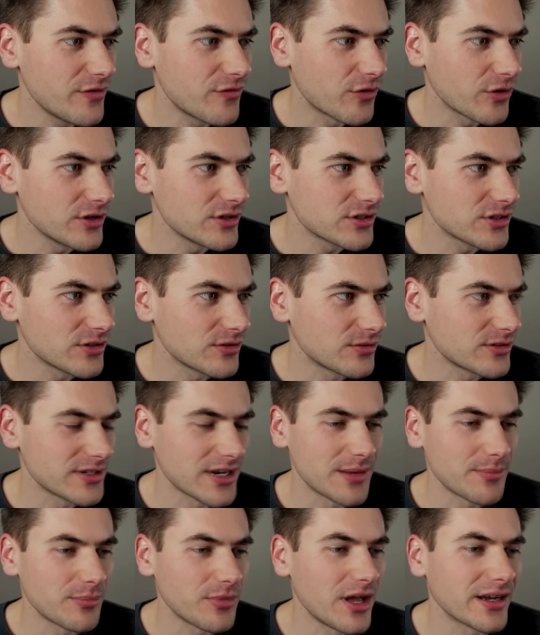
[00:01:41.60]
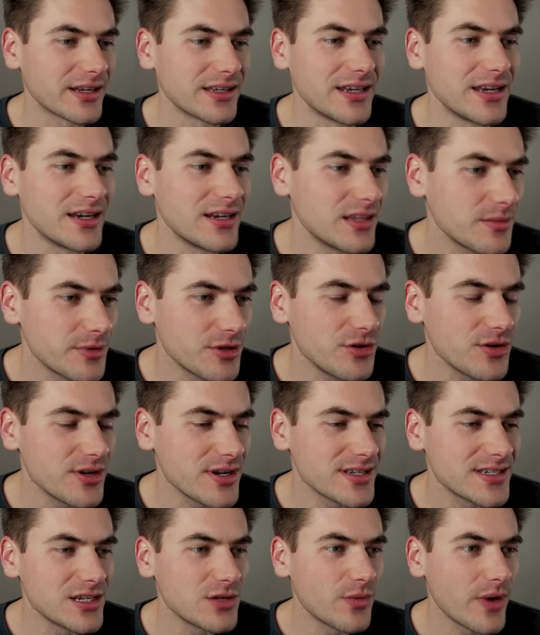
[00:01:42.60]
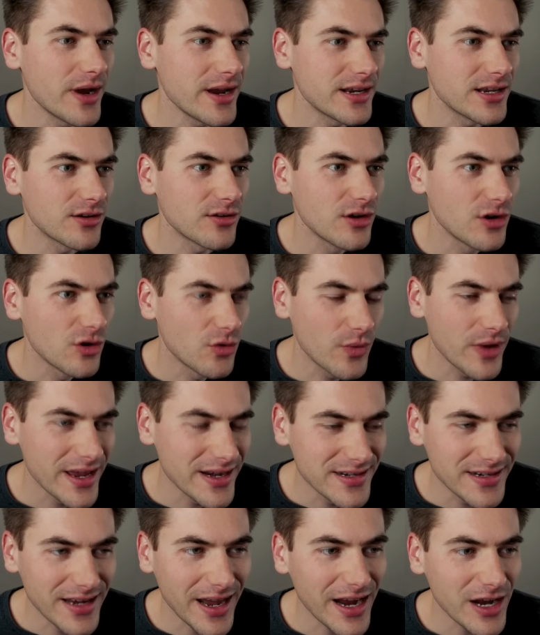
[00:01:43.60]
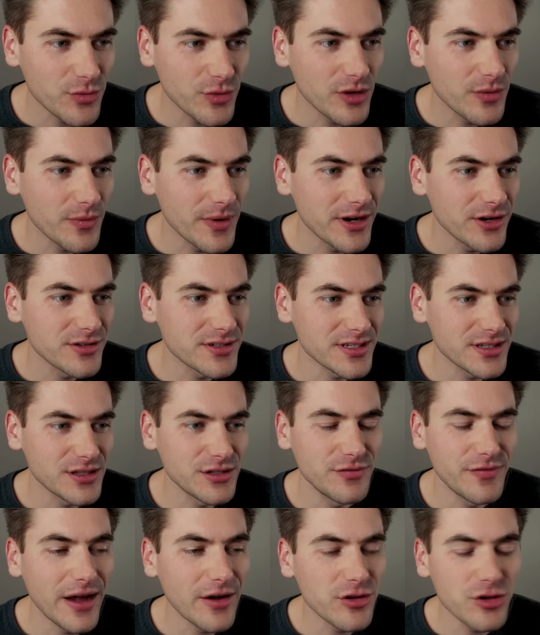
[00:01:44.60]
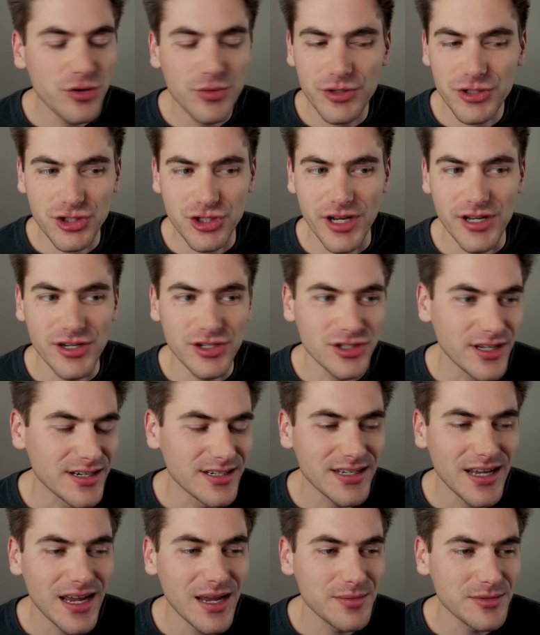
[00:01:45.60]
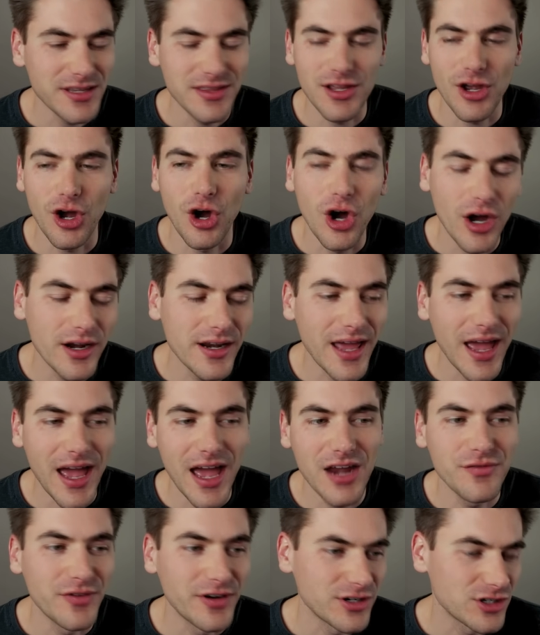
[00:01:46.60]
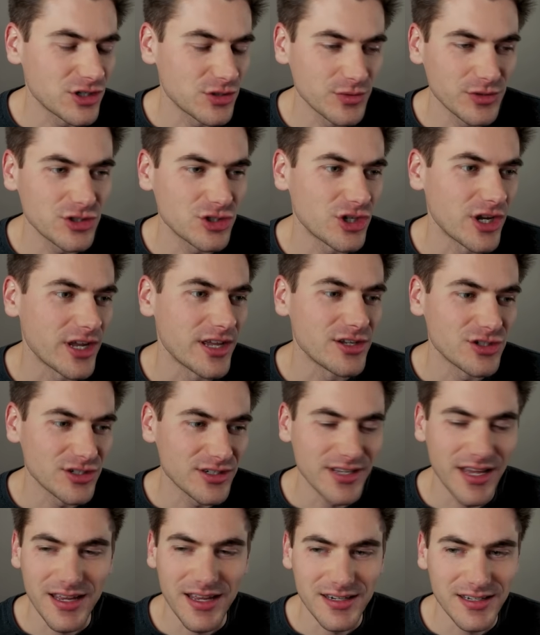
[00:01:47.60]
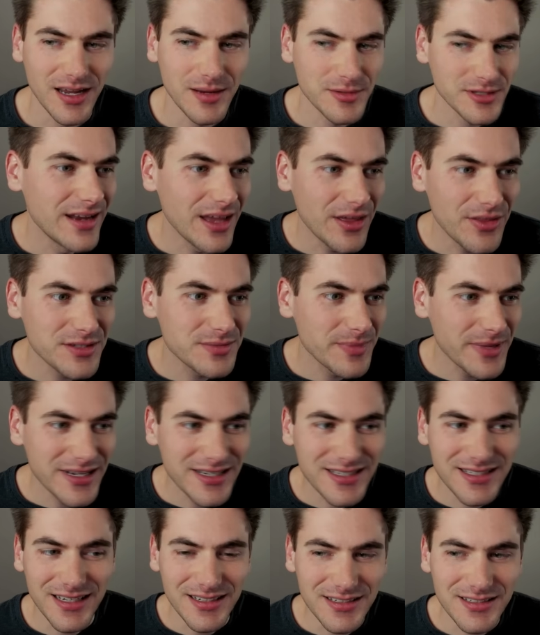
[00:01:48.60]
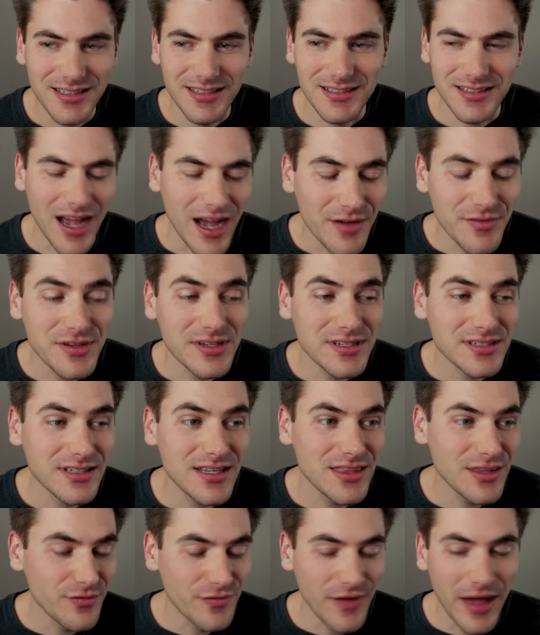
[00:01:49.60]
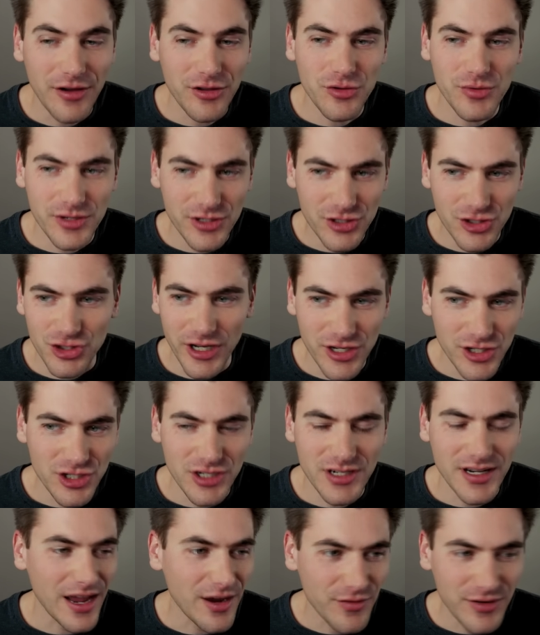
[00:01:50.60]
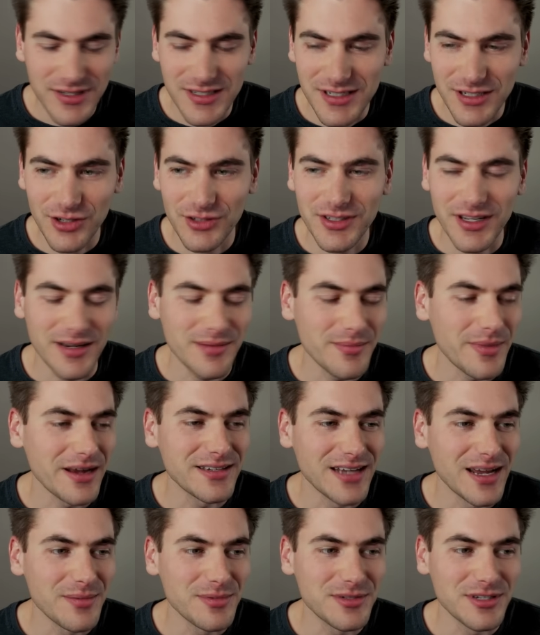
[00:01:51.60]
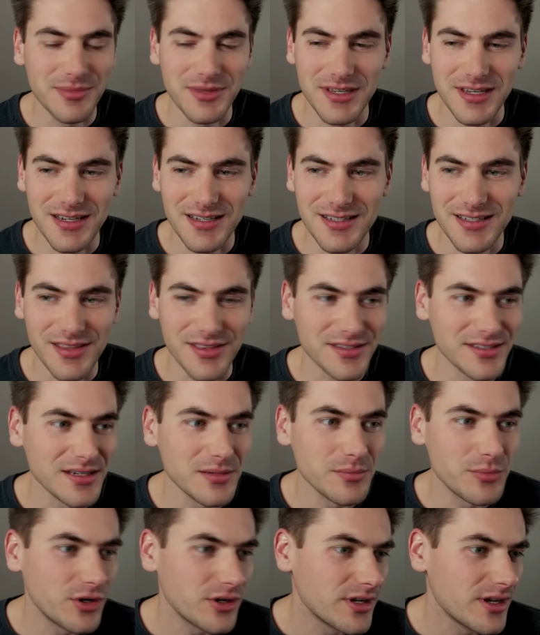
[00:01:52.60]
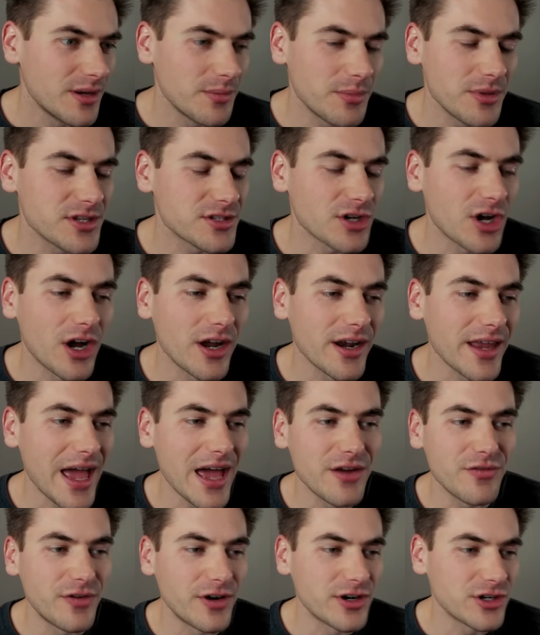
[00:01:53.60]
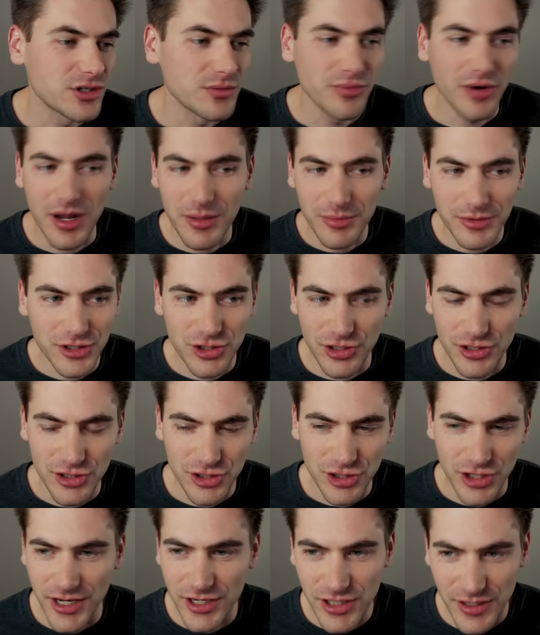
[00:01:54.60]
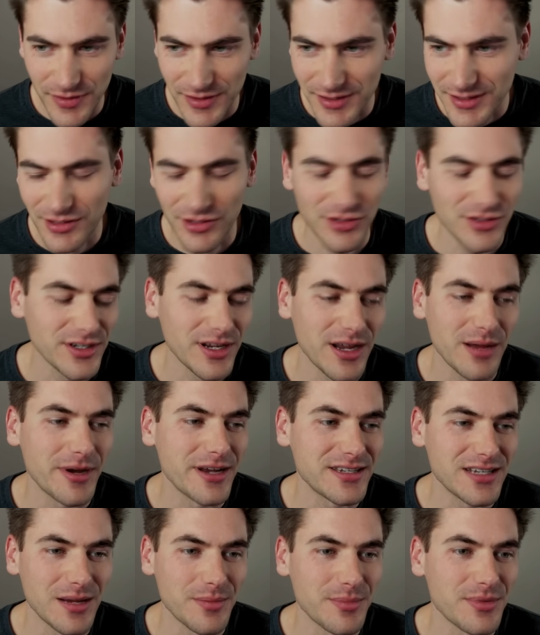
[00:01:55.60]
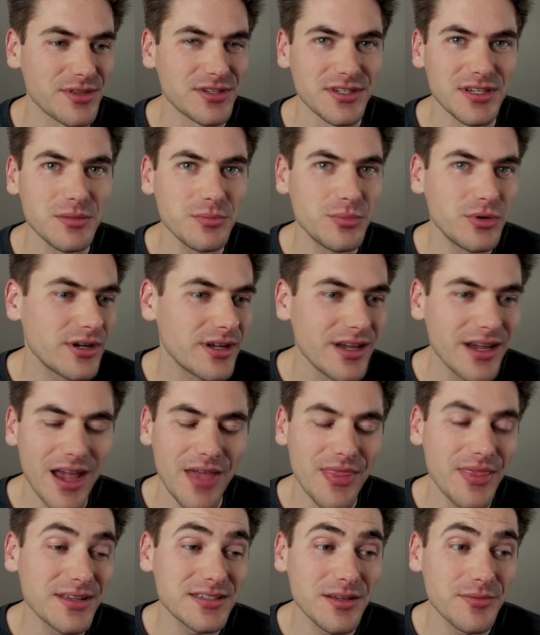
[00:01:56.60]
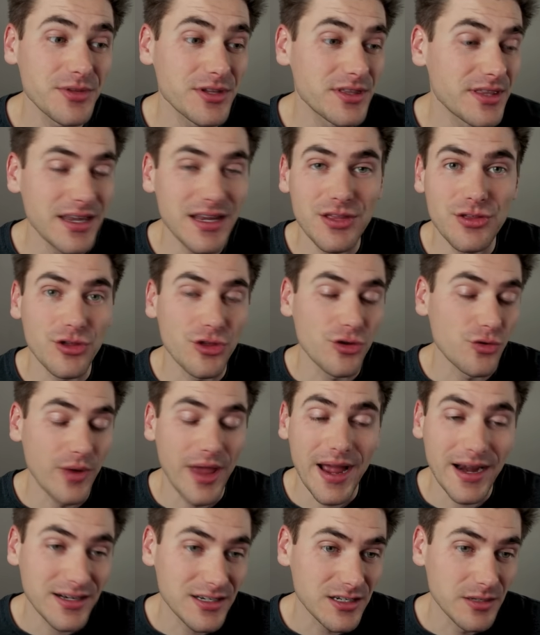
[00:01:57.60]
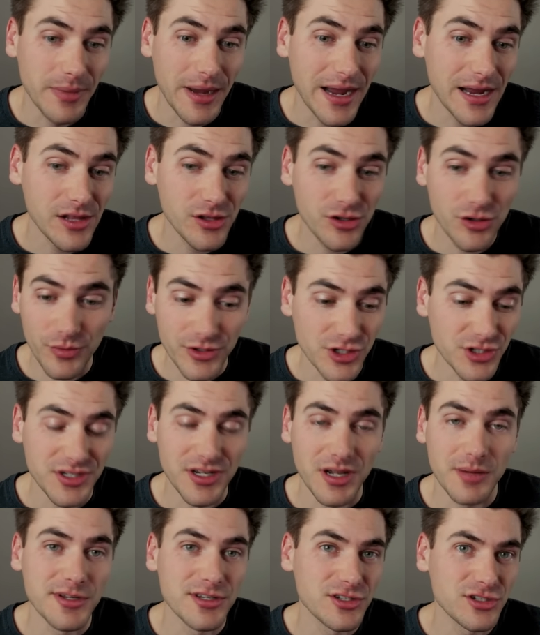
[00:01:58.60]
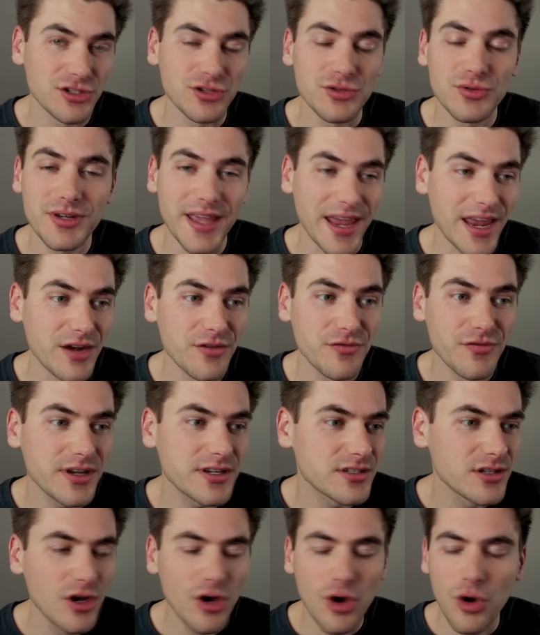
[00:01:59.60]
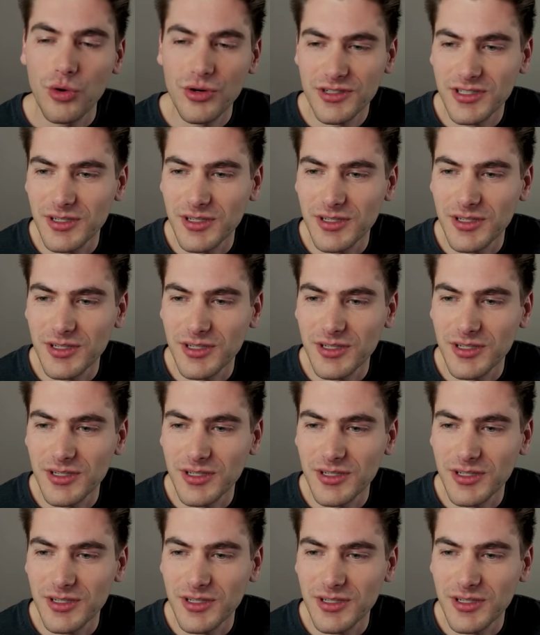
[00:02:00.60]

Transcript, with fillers: for you so it's not blocking anything, but you can see right here, we had 9 re-renders and the value was changed 10 times and the onAdd function was changed 10 times. Now, this makes sense since obviously the value is changing every single time I type something inside this input, but this onAdd function probably shouldn't change every single time I type in this input, and that's something that either the React compiler, which is coming soon, can fix, or